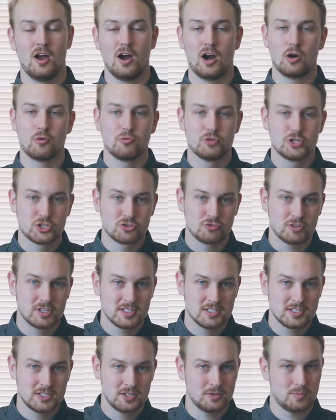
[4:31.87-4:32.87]
are
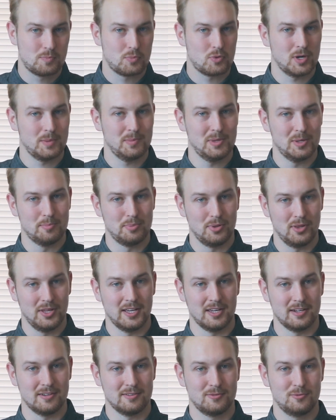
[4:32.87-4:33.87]
restricted to the Premium
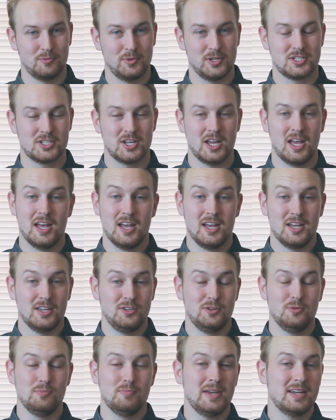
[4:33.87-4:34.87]
plan, which
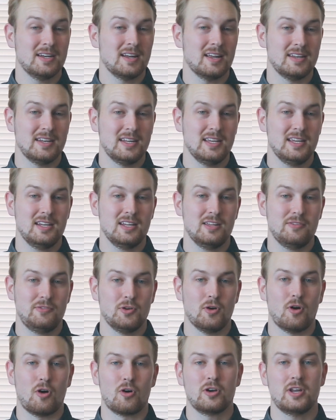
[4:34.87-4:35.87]
you may not need if
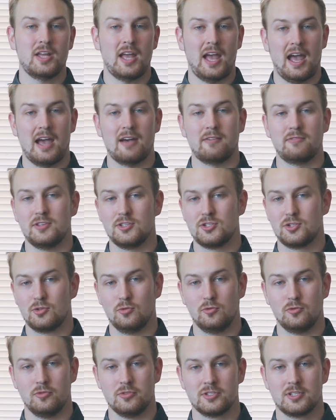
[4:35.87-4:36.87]
you already have these
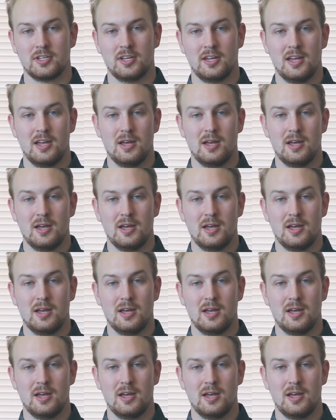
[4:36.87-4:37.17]
tools.